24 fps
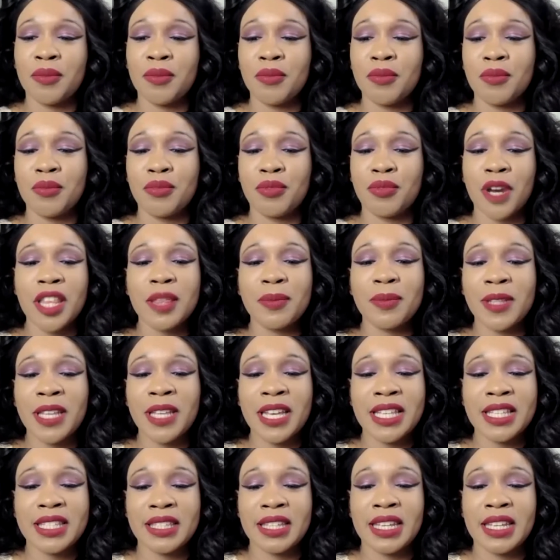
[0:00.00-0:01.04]
breath
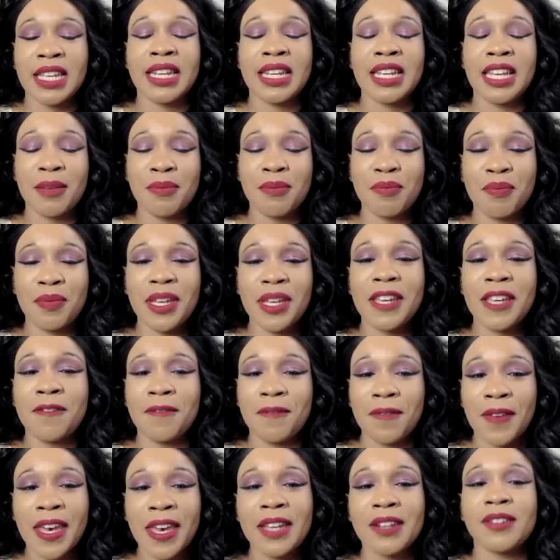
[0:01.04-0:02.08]
play scene can be
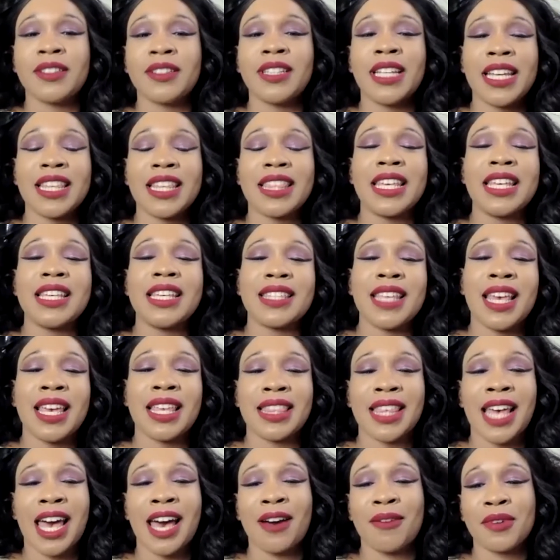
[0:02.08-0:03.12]
fatal. Like things like
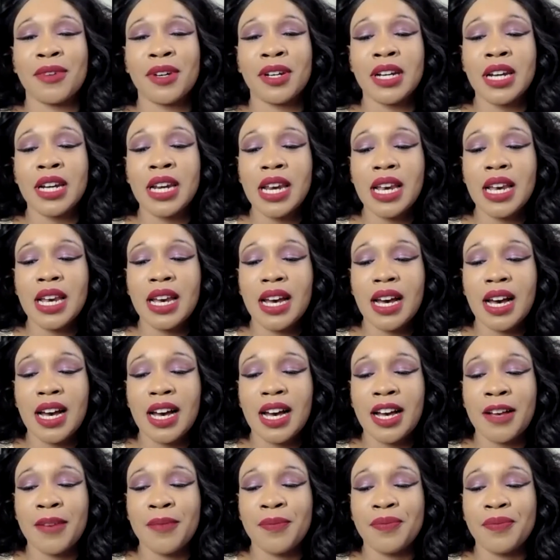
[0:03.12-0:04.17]
that, where
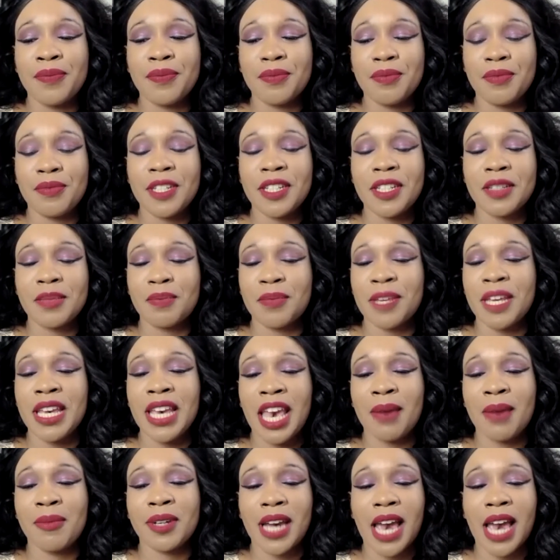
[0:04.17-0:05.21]
just
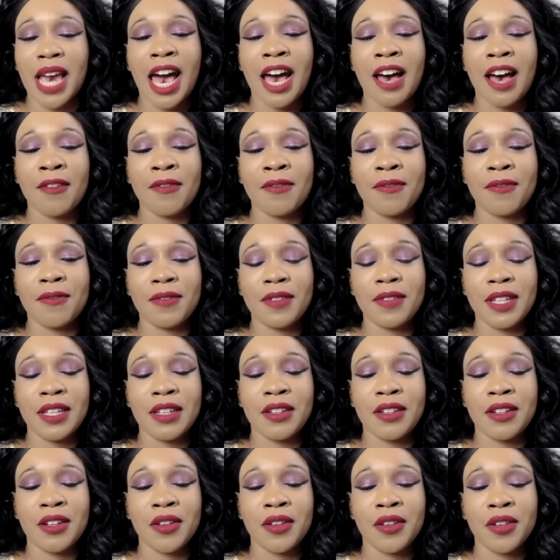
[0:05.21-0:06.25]
being able to have
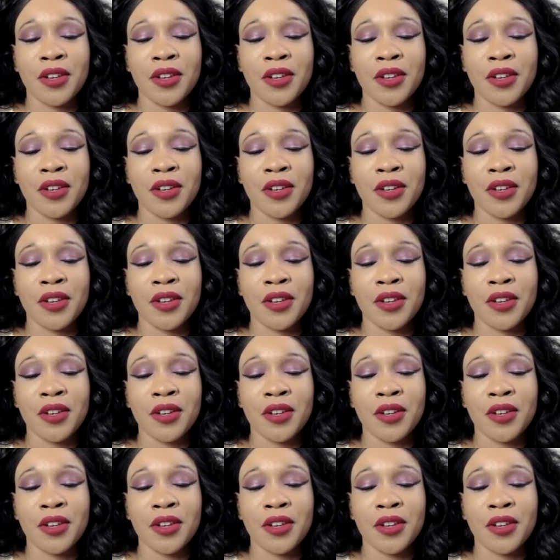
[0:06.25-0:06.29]
your